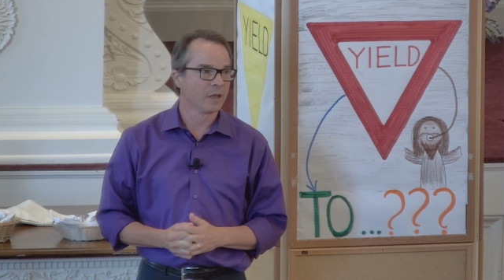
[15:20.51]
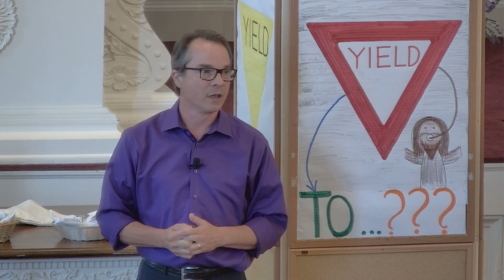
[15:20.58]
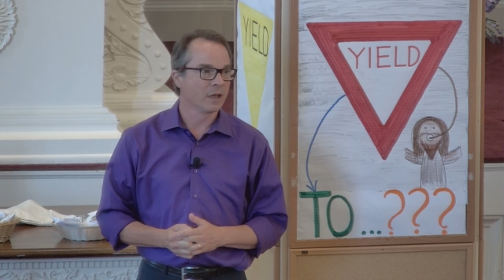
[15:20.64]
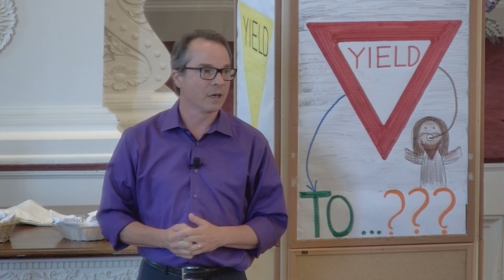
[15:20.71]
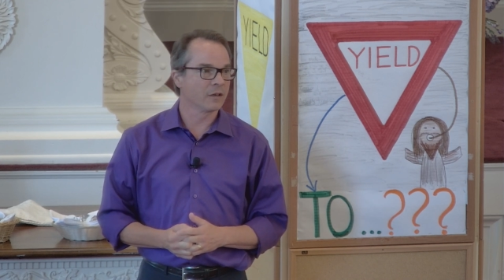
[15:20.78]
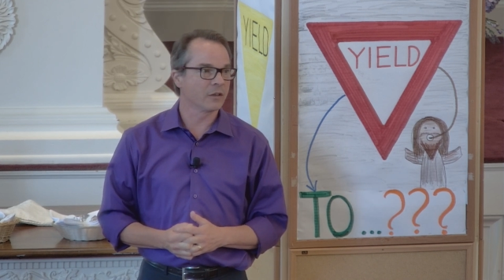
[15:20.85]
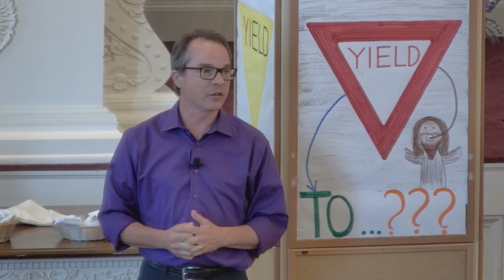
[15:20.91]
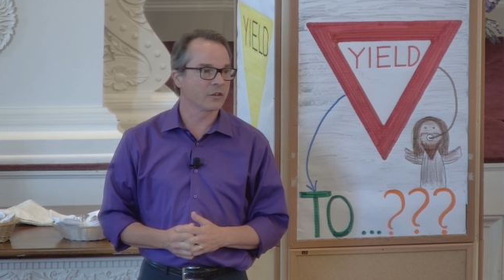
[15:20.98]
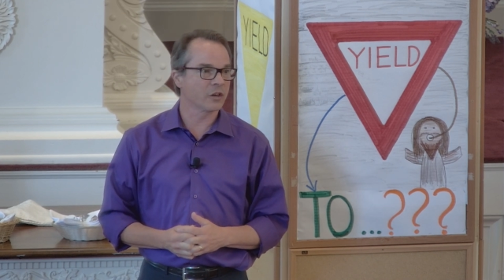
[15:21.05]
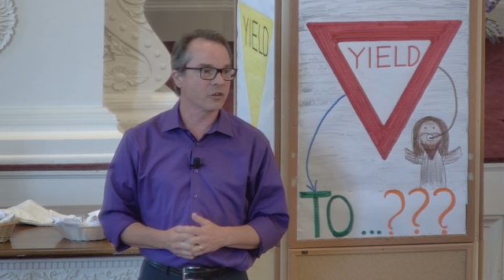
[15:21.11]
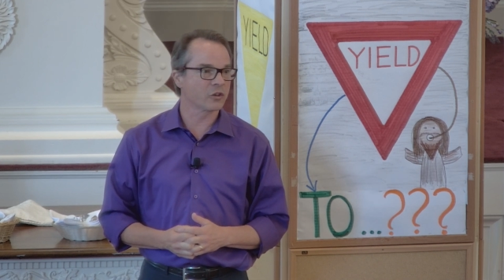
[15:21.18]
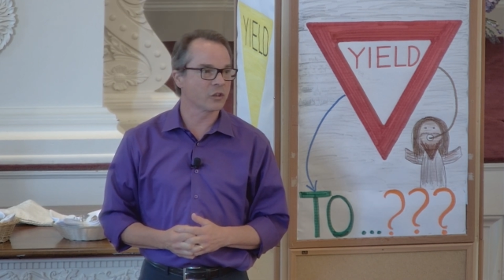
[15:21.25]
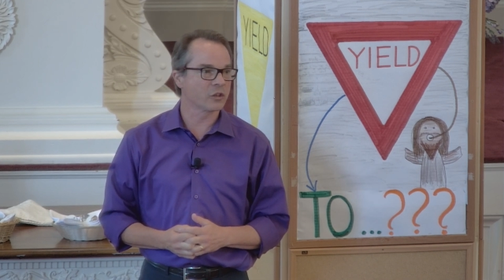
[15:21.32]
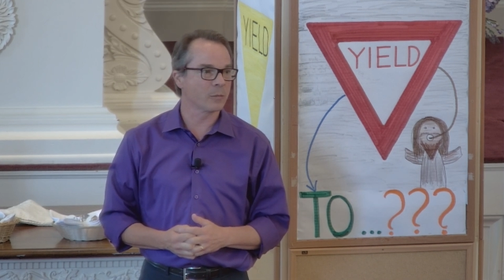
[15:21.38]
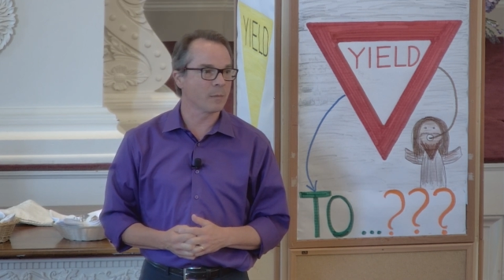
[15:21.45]
a
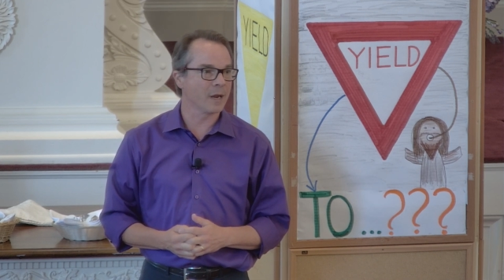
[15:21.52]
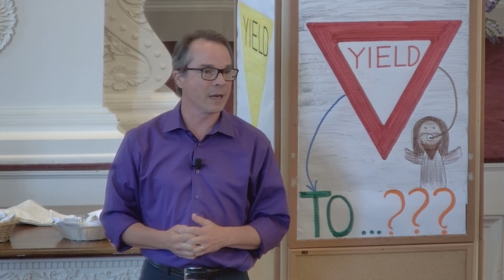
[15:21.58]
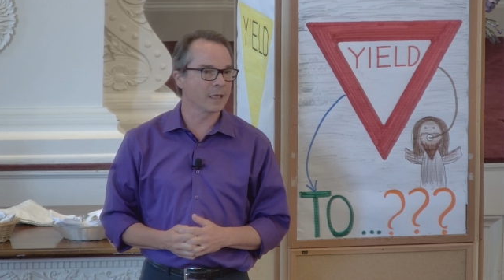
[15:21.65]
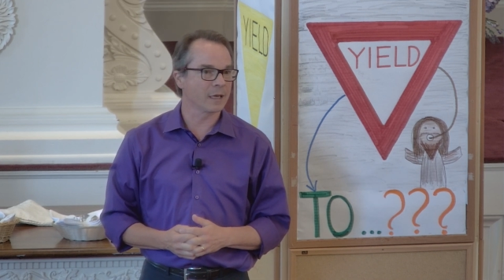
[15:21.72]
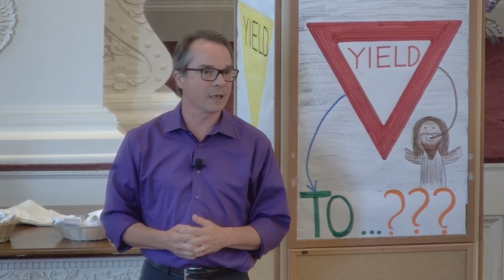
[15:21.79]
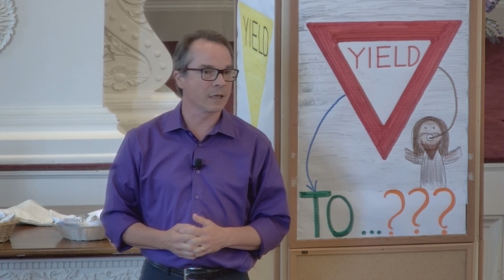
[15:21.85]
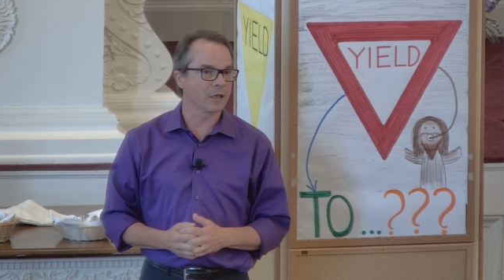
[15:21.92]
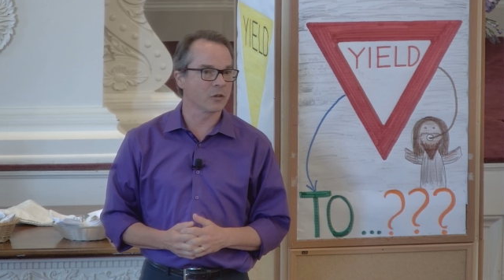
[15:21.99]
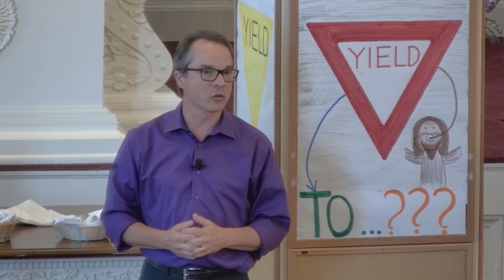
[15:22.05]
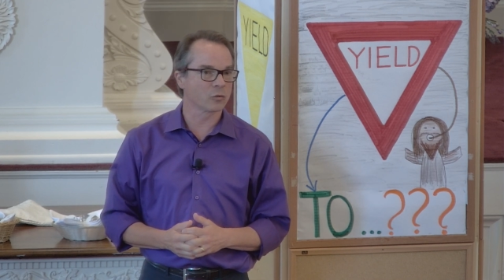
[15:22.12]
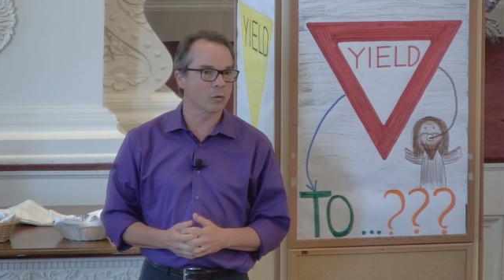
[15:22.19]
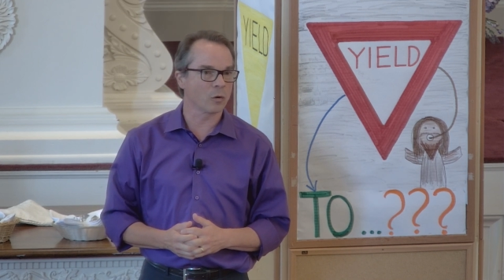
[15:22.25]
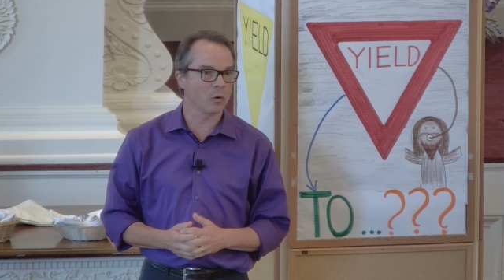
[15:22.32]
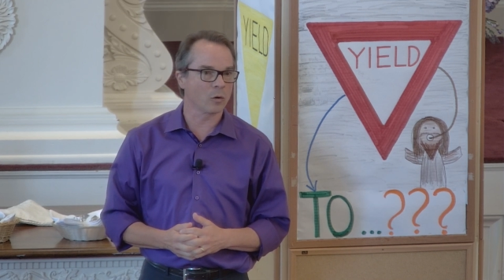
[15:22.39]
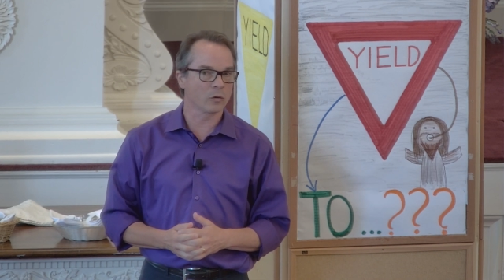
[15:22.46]
decision to make and
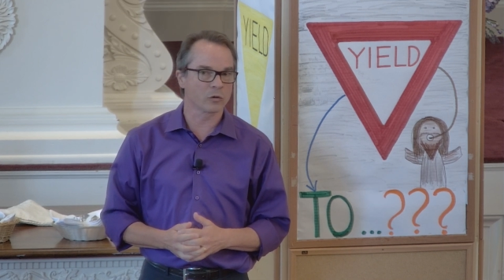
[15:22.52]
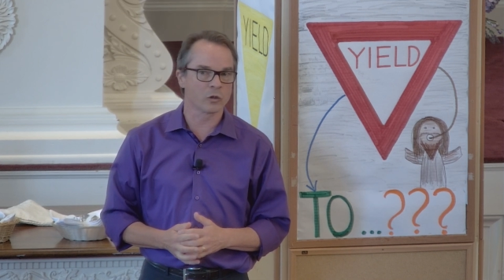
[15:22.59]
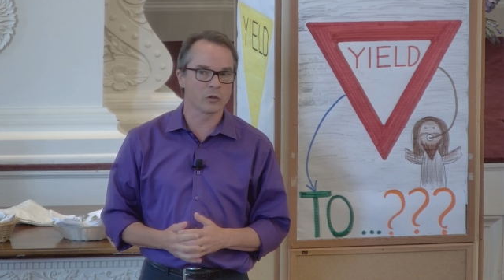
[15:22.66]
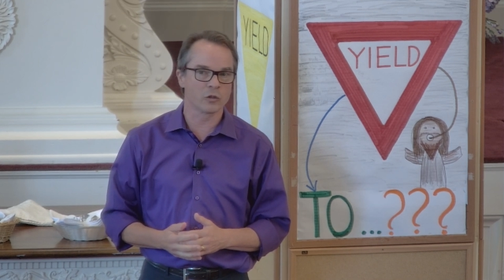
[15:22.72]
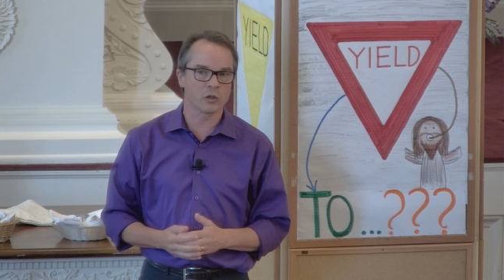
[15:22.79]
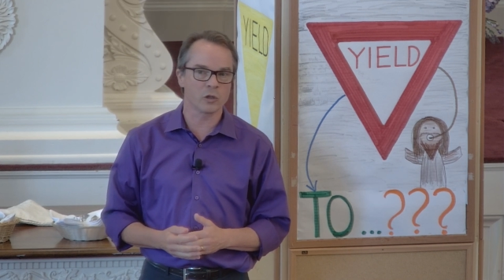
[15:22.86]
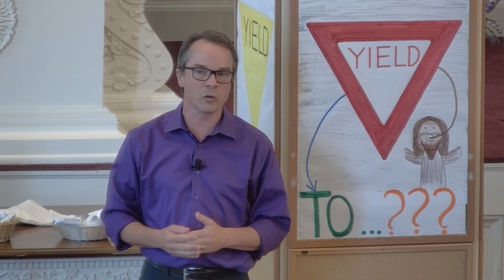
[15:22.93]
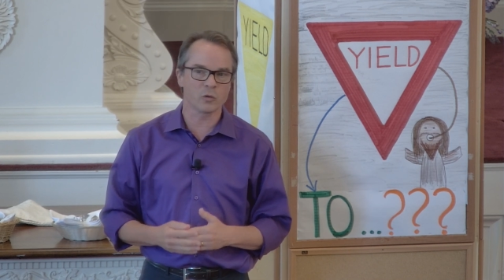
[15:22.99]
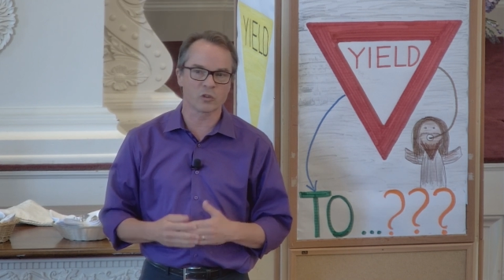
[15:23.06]
control to do.